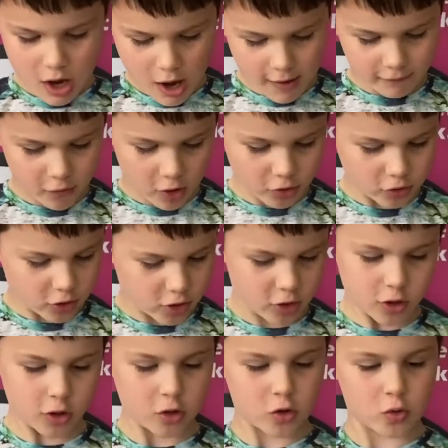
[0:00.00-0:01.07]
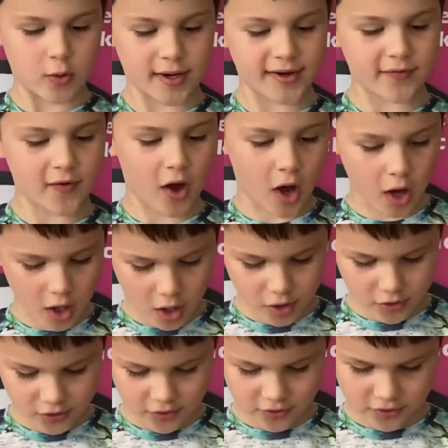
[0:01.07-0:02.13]
I've got the Queen of
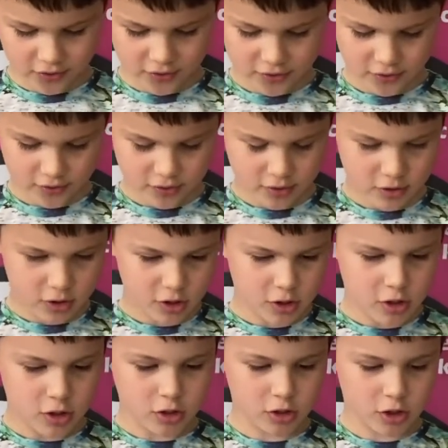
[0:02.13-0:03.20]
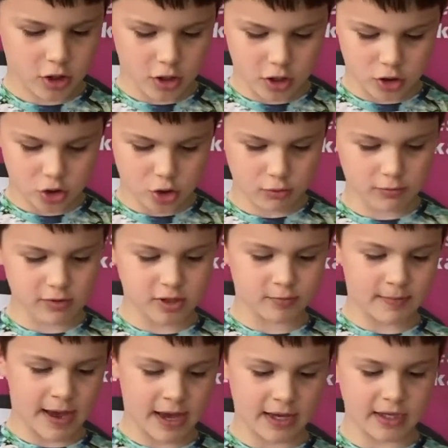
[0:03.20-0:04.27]
Hearts, the Two of
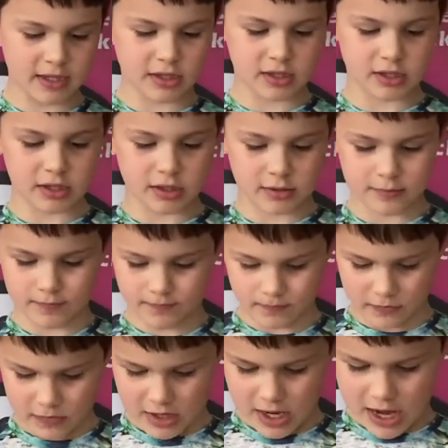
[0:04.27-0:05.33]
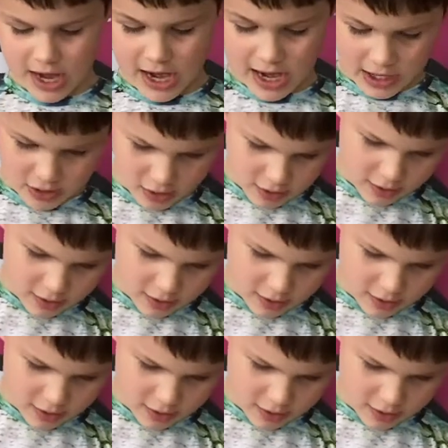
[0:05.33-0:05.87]
Spades, and